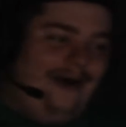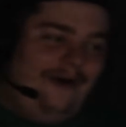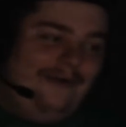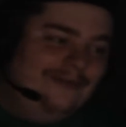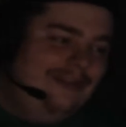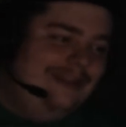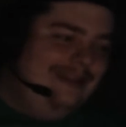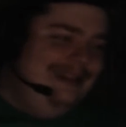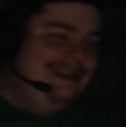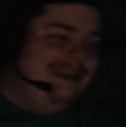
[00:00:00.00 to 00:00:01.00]
Now
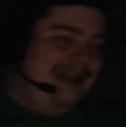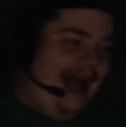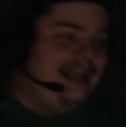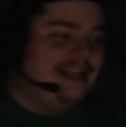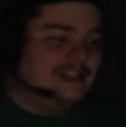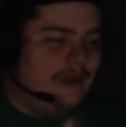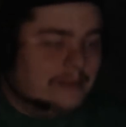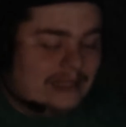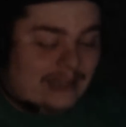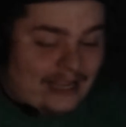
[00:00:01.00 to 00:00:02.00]
knack has
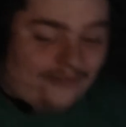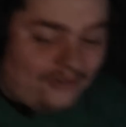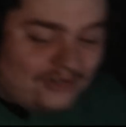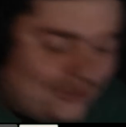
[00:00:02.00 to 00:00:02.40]
made me like